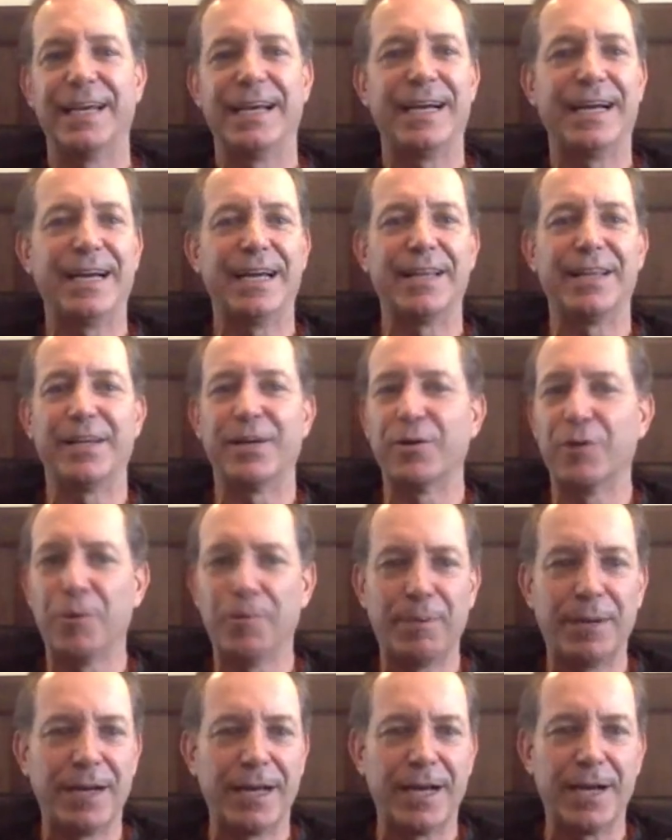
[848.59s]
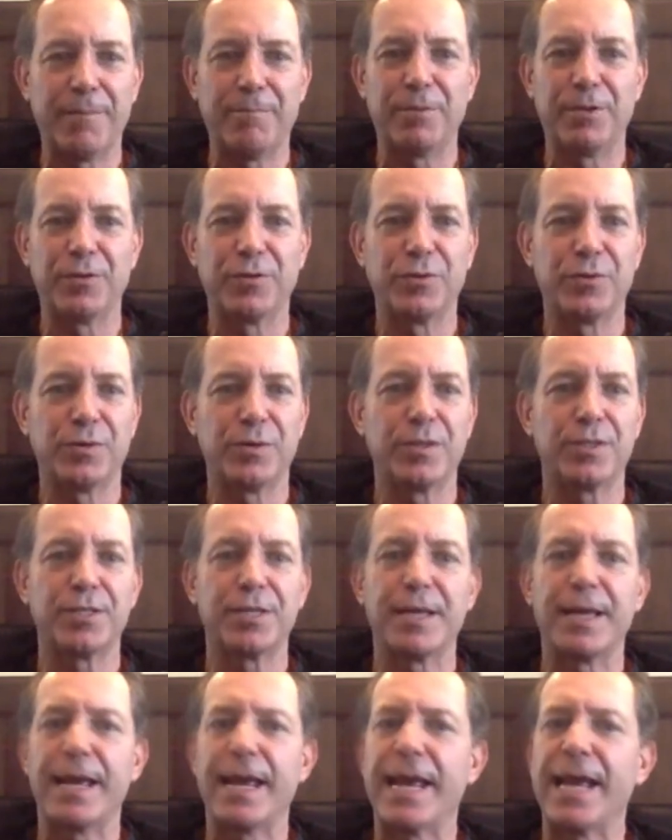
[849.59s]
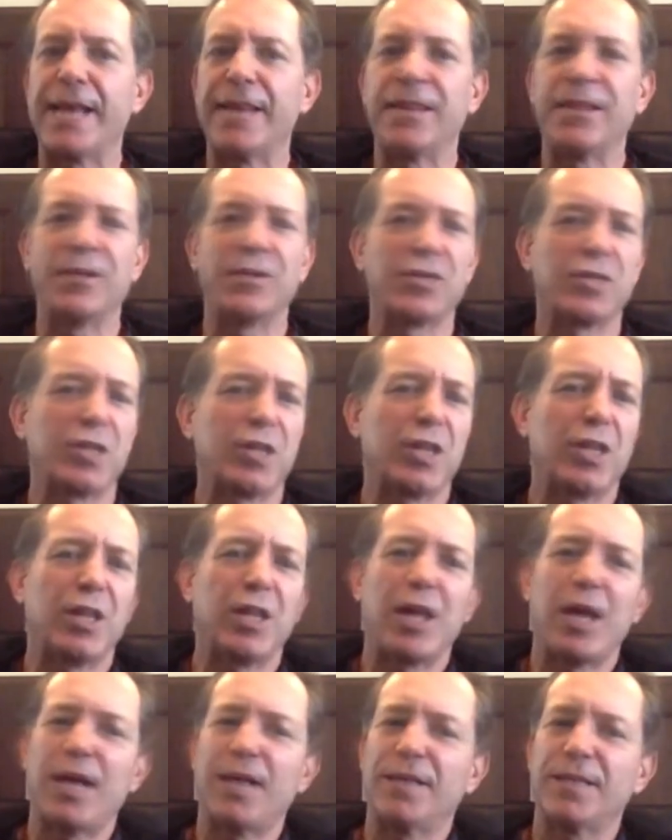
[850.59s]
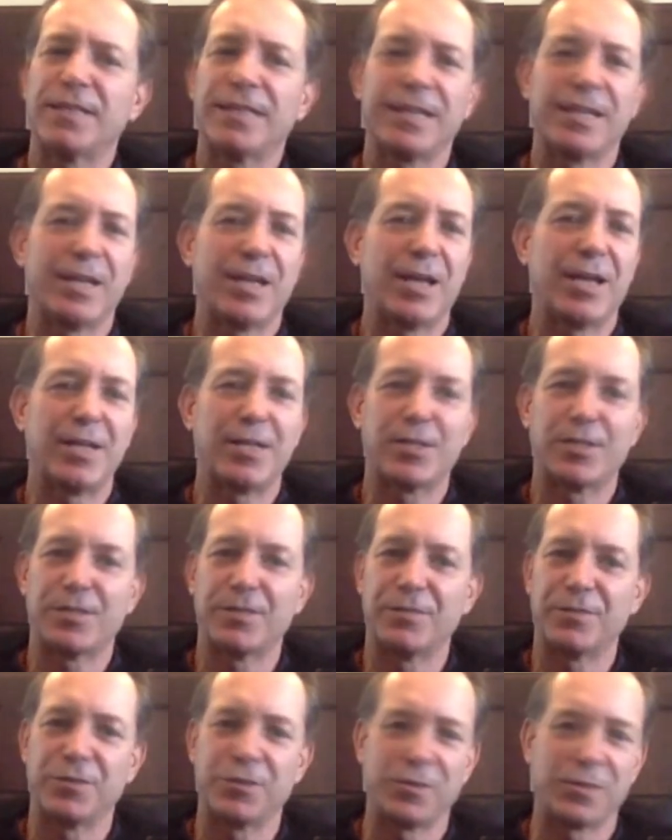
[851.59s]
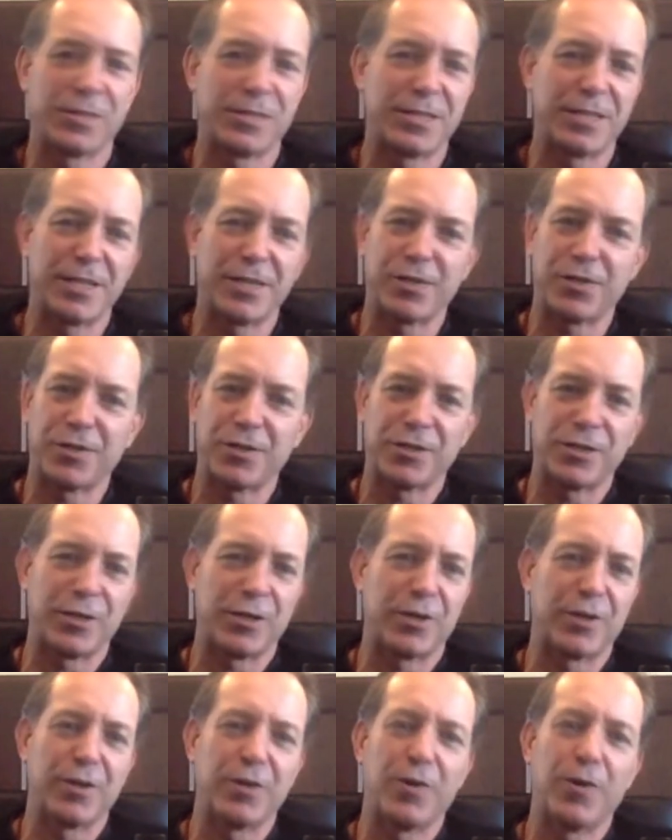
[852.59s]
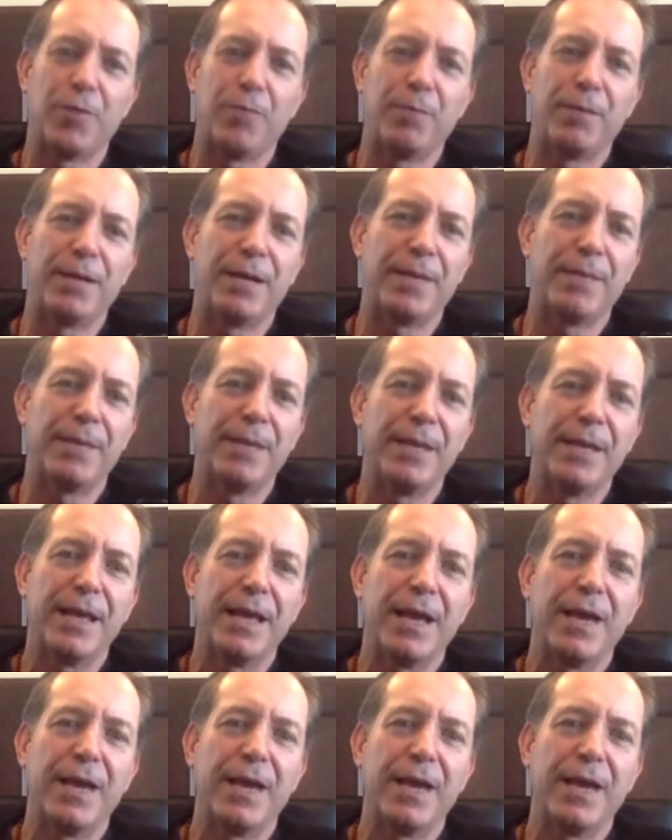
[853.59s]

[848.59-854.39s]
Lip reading: They're opening up their doors. And there's lots and lots of jurisdictions that are going to open up.